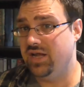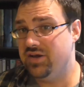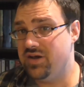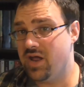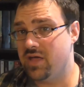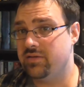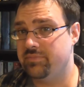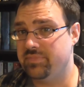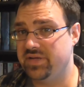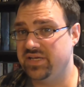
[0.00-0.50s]

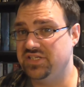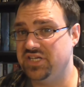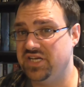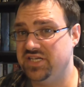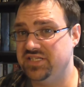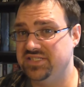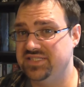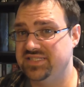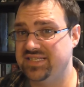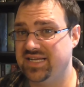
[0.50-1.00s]
Another big
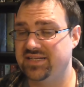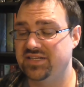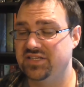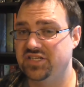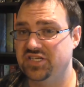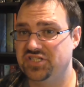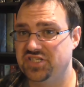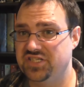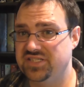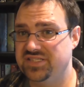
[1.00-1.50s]
change in second
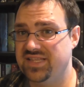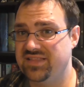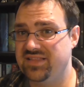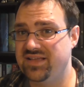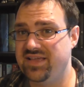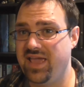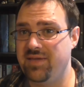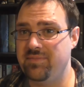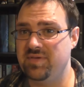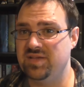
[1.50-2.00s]
edition is that the
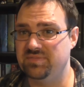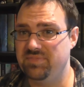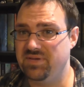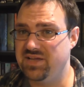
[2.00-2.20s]
game has